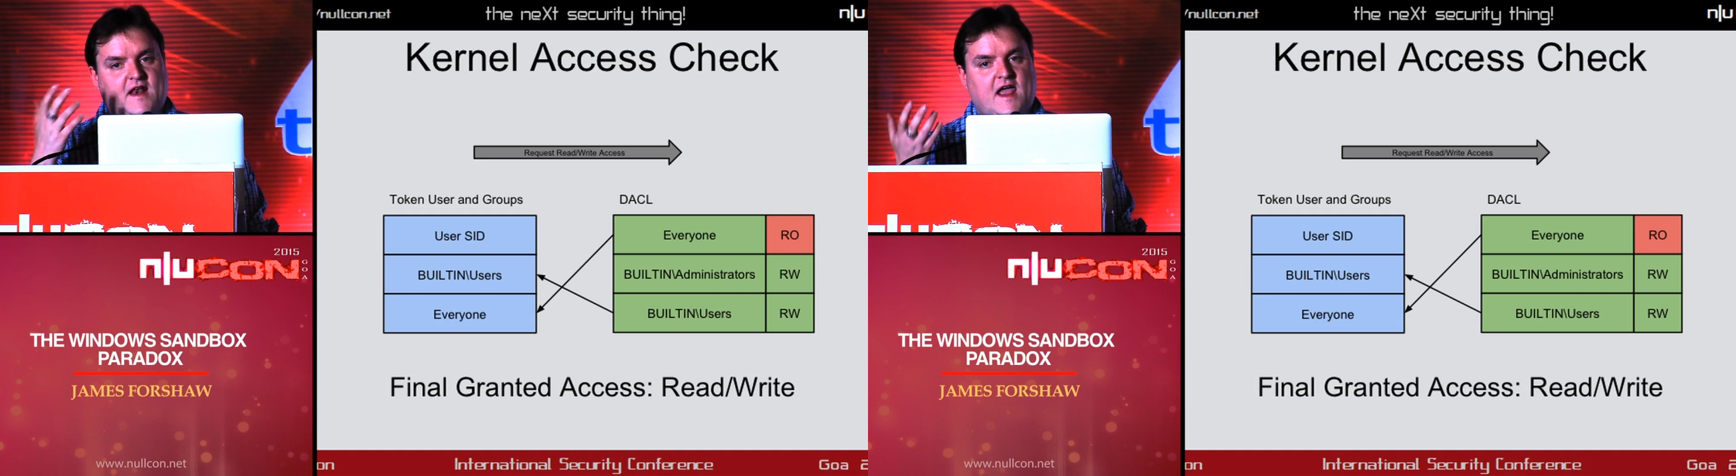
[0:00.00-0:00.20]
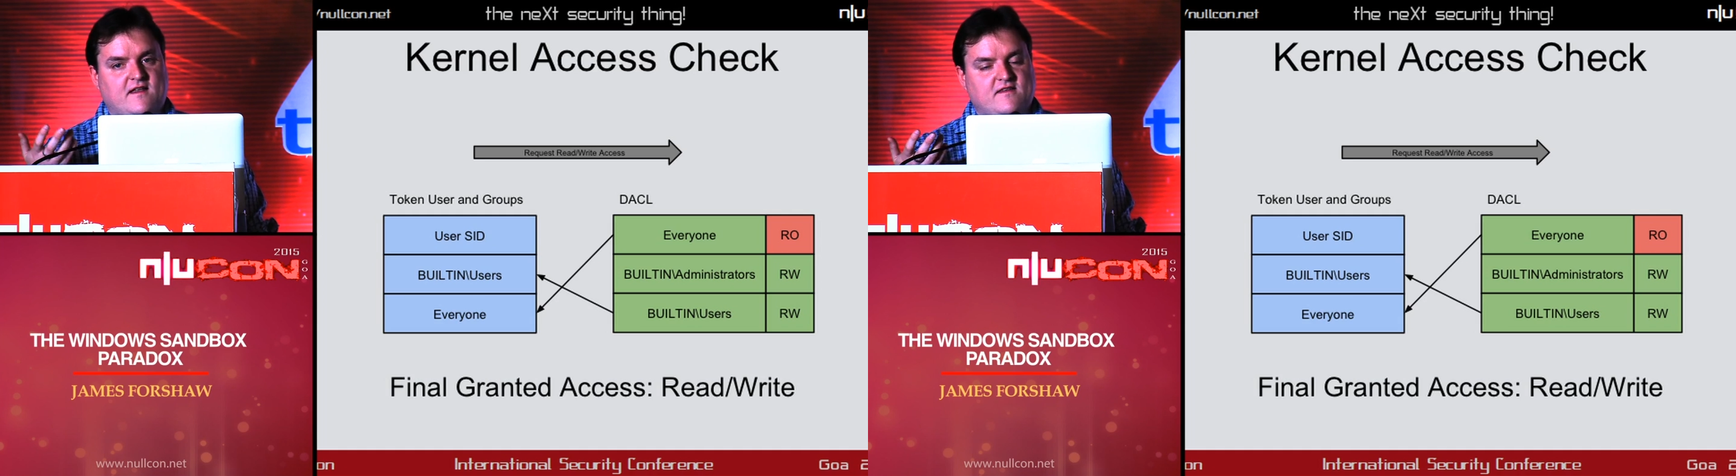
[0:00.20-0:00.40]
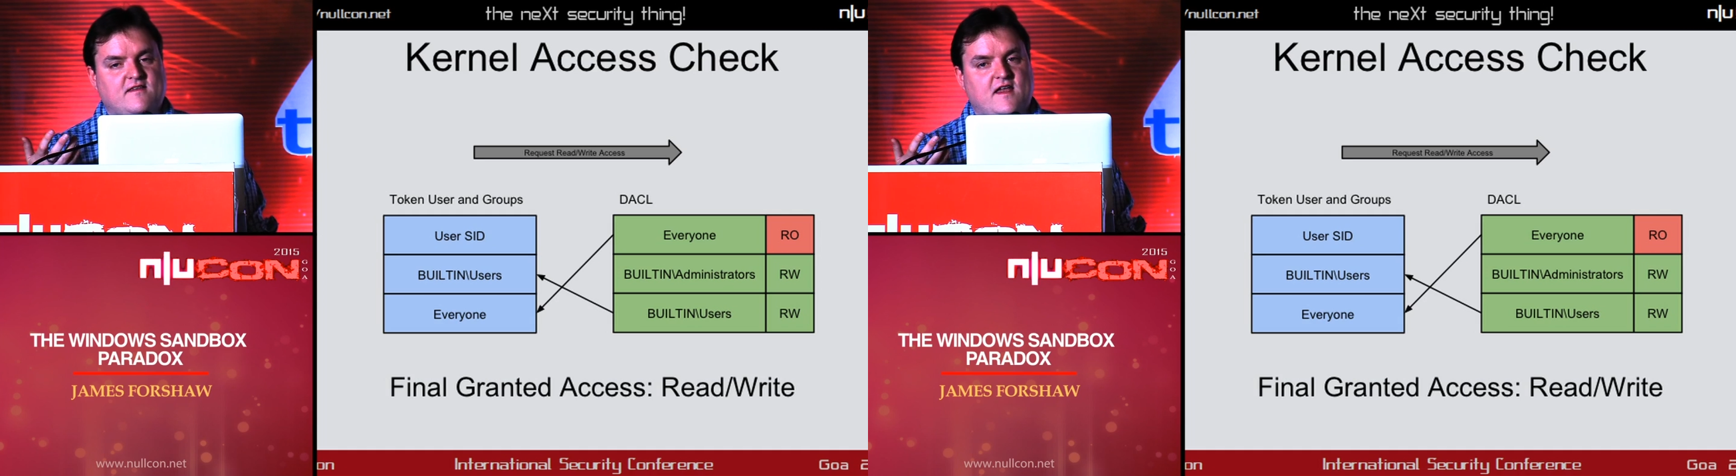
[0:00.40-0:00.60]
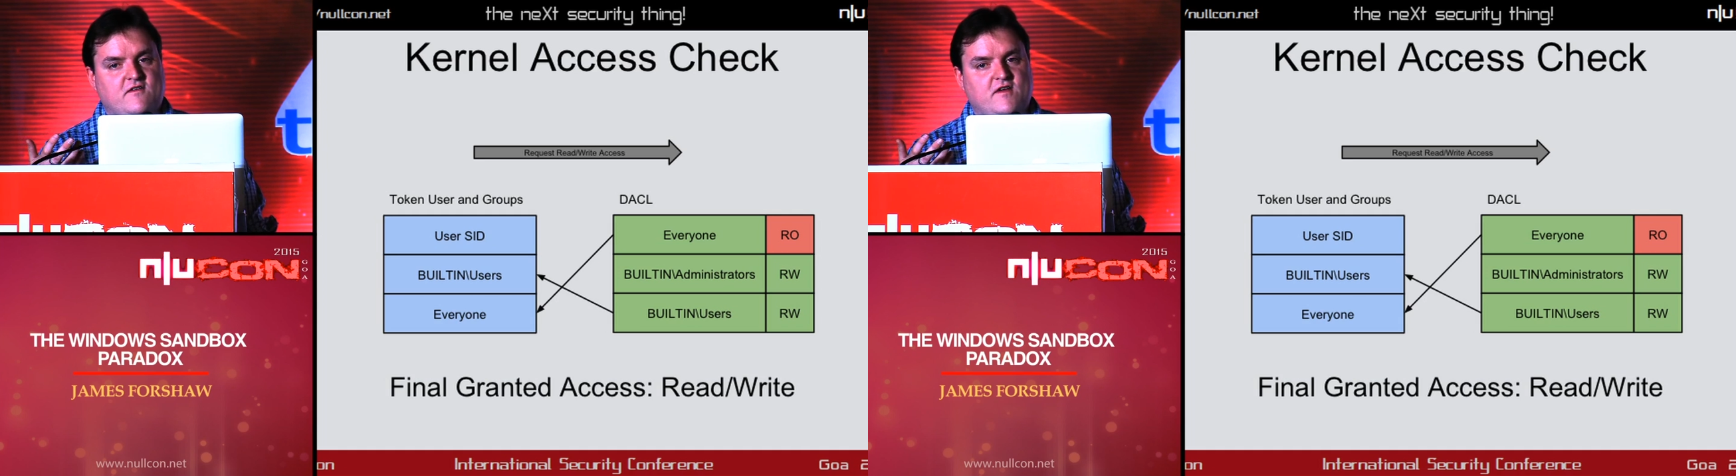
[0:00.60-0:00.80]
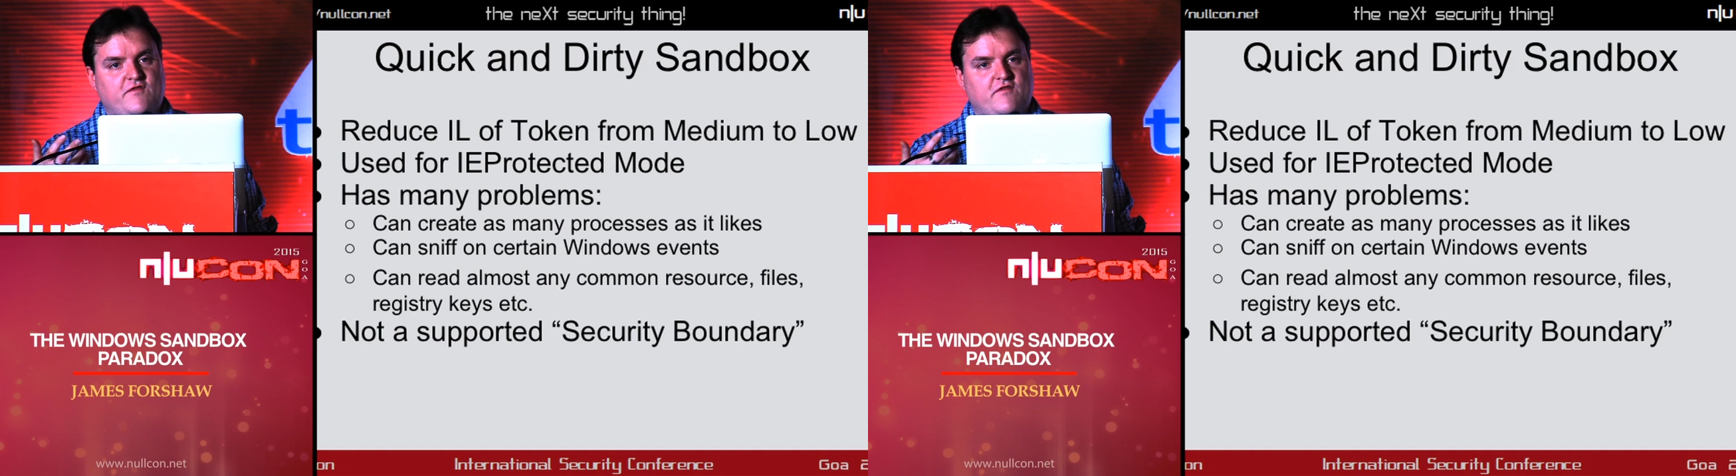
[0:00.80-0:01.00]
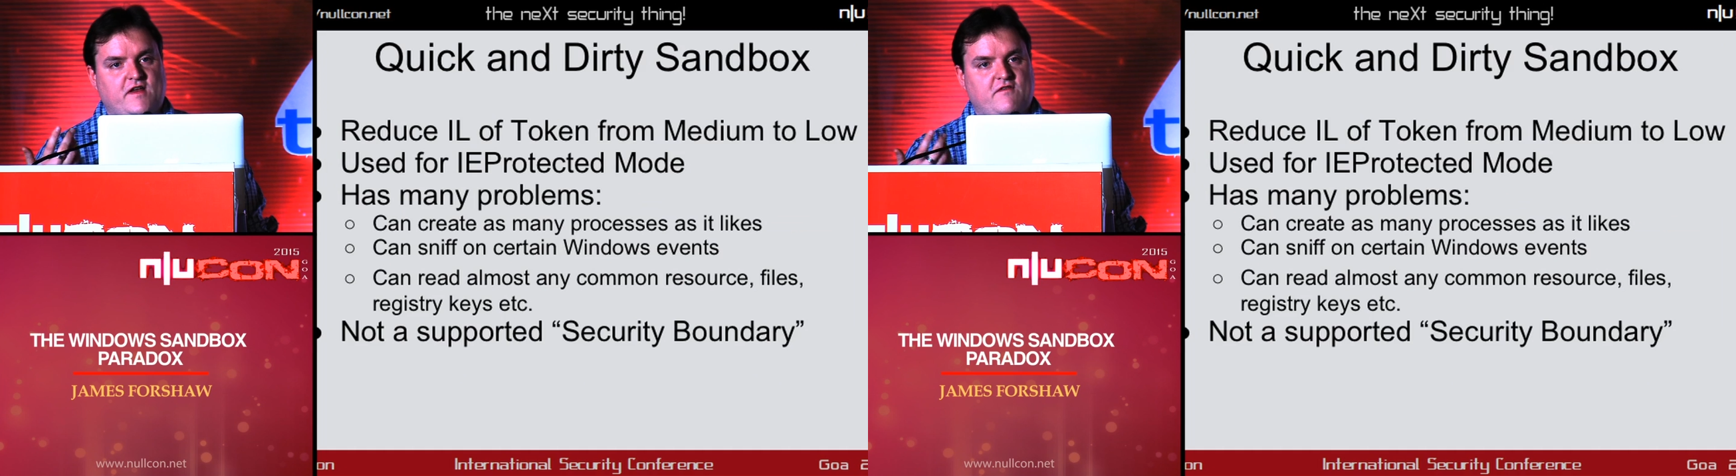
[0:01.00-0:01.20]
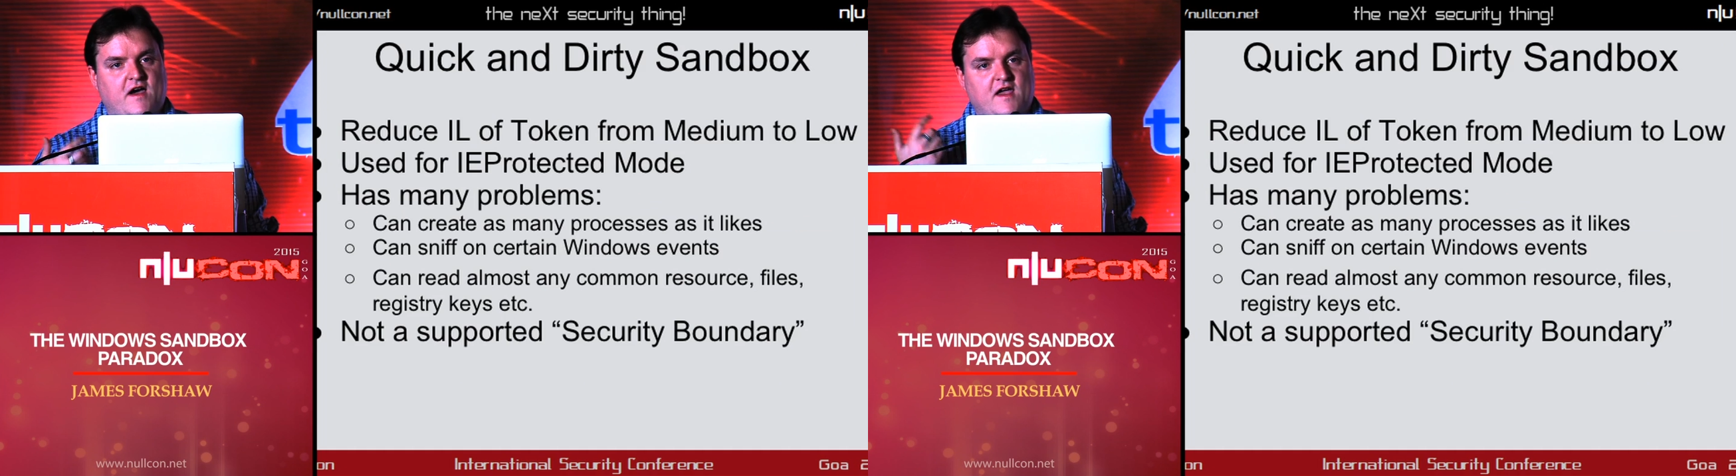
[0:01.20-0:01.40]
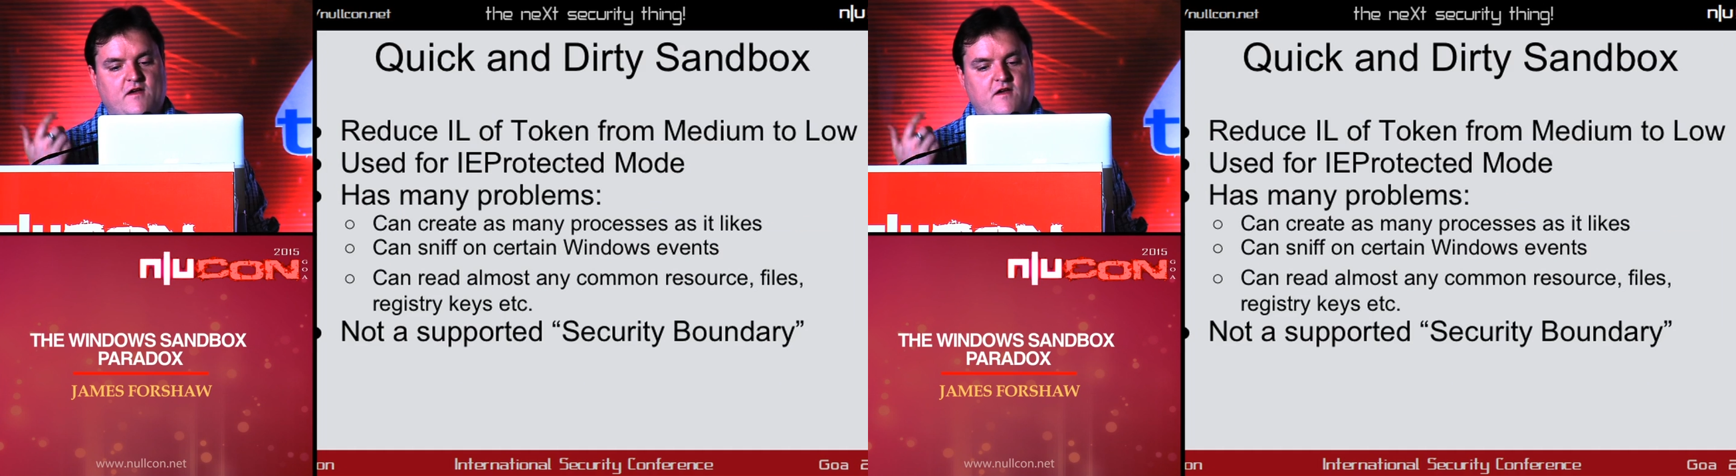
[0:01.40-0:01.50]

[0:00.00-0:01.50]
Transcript: access entry for read-write,